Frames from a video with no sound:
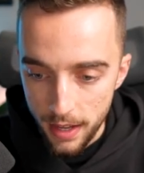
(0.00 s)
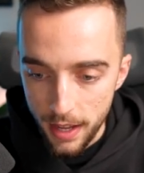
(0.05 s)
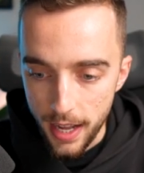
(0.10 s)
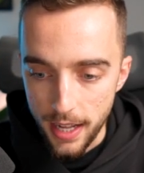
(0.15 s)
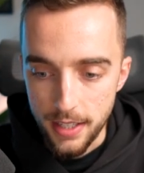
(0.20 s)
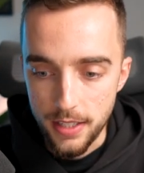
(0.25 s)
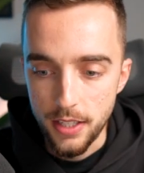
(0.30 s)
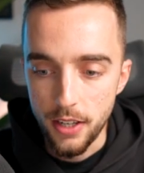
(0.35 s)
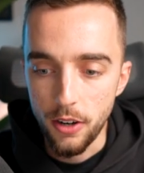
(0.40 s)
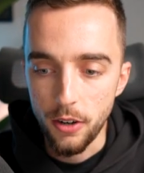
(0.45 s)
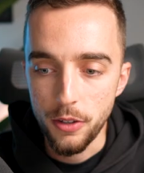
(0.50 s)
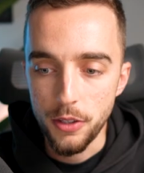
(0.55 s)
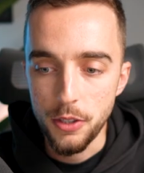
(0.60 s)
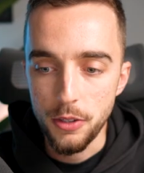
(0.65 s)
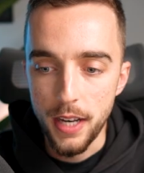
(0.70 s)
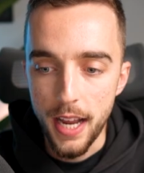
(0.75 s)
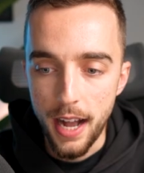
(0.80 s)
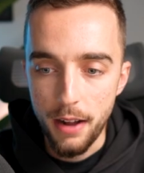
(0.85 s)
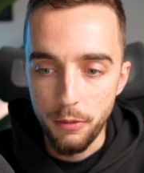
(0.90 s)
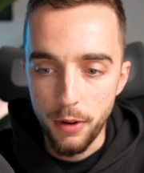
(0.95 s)
And so
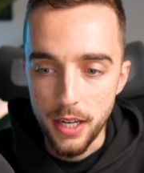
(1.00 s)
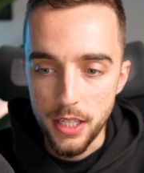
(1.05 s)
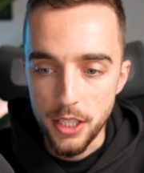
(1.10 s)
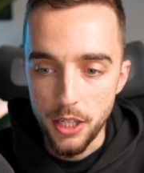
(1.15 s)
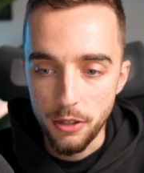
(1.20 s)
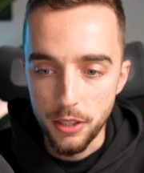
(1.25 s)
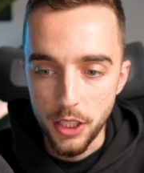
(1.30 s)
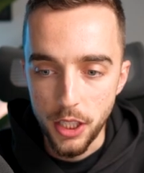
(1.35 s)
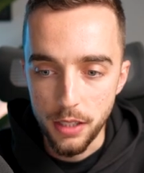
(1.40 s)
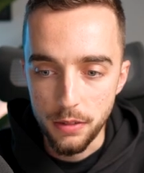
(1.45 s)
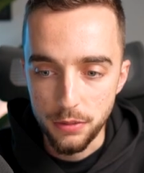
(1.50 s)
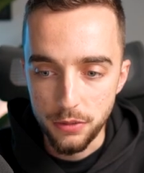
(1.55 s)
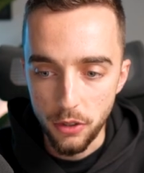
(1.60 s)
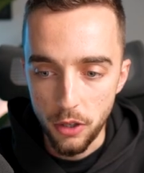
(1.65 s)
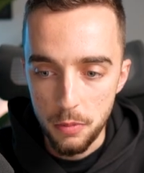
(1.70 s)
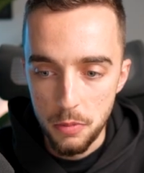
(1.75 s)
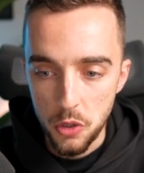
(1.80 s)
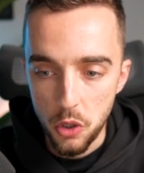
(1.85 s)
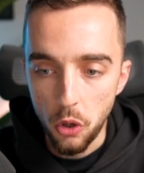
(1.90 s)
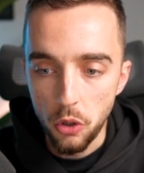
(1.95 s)
you have right here, it
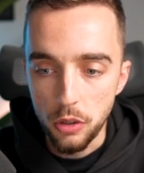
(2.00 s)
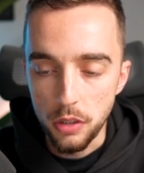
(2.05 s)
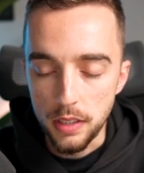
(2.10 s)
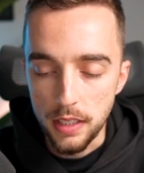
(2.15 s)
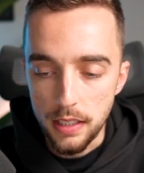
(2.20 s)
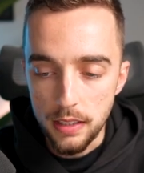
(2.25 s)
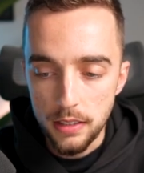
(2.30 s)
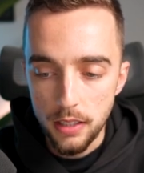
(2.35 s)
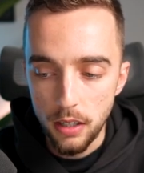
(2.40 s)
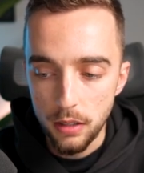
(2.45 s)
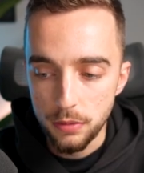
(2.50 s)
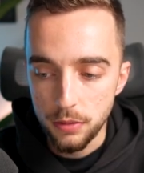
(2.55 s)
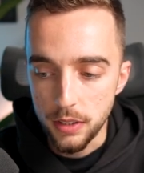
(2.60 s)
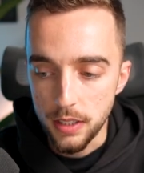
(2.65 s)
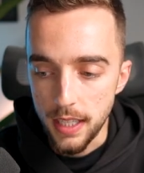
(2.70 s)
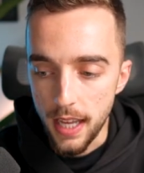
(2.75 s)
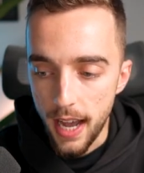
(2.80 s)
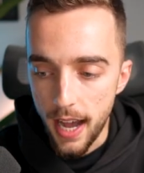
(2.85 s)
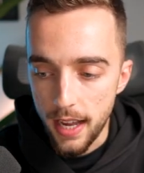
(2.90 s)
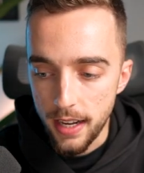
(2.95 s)
confirms all the detail for
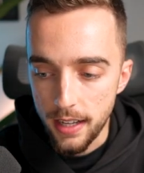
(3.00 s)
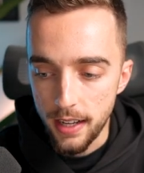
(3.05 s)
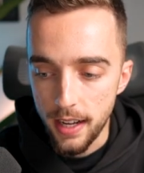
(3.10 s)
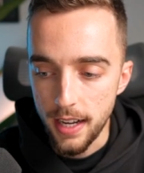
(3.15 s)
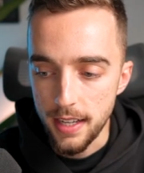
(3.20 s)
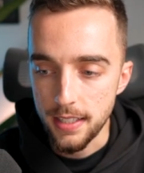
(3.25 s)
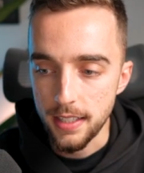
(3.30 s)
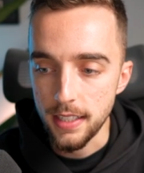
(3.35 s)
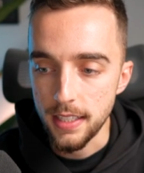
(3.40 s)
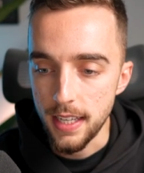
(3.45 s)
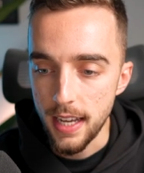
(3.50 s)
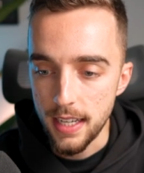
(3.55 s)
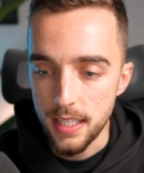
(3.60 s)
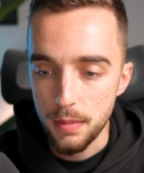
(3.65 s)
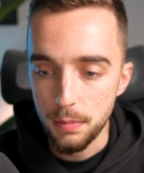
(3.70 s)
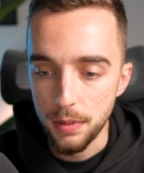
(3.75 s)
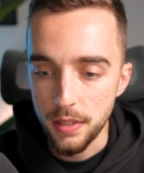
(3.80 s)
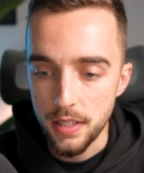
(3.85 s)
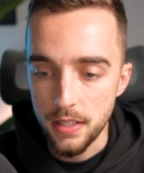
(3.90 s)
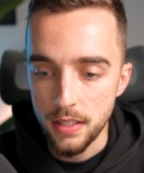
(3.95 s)
the ad. I said, yes,
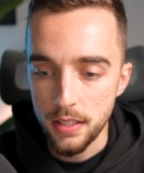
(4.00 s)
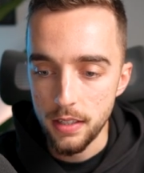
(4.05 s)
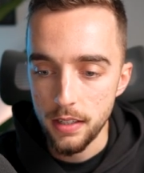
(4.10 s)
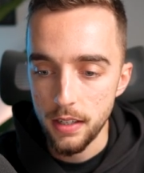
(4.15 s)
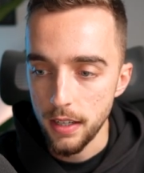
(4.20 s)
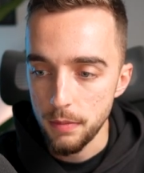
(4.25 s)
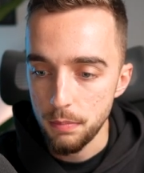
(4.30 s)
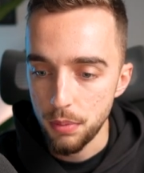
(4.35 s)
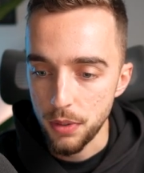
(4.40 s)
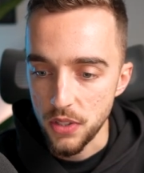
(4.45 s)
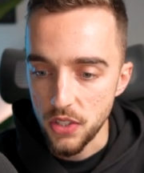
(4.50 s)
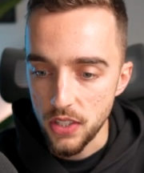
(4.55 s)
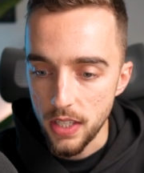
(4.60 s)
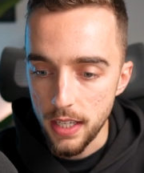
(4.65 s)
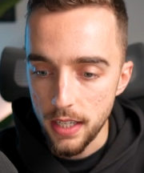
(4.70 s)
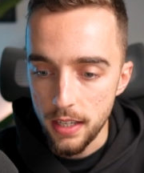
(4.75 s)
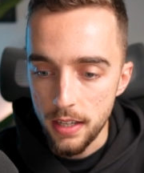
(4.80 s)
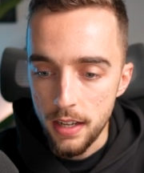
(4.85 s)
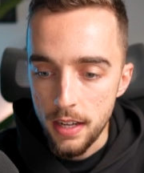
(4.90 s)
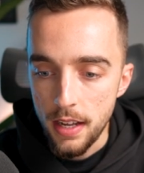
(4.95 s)
please uh,
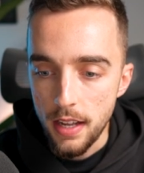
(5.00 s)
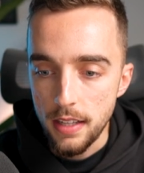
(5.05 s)
proceed.